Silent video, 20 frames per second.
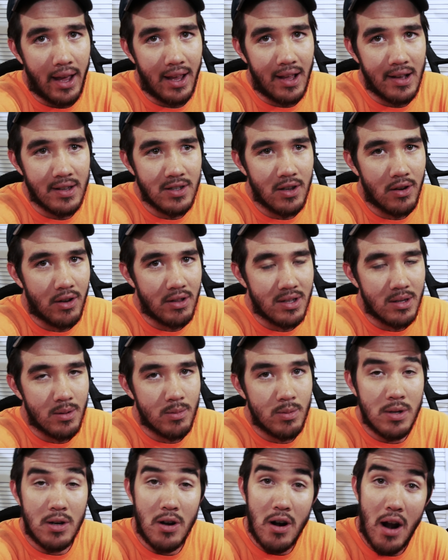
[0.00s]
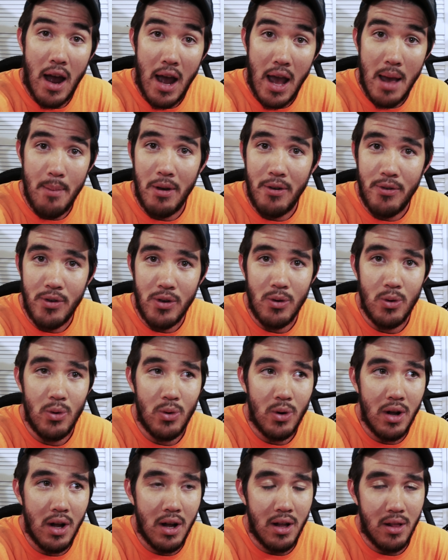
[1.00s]
I guess you could subscribe if
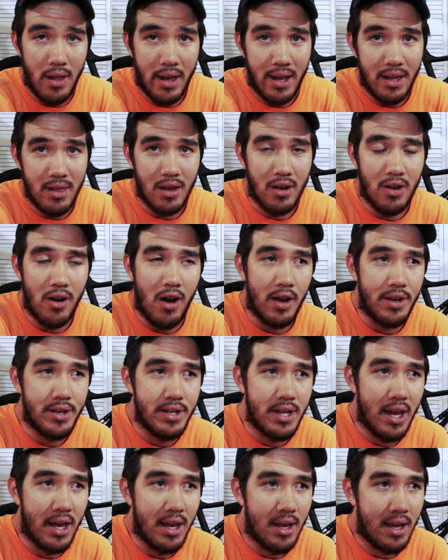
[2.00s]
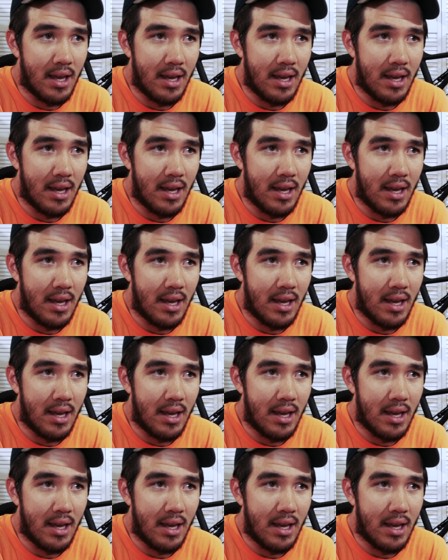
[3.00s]
you like the content,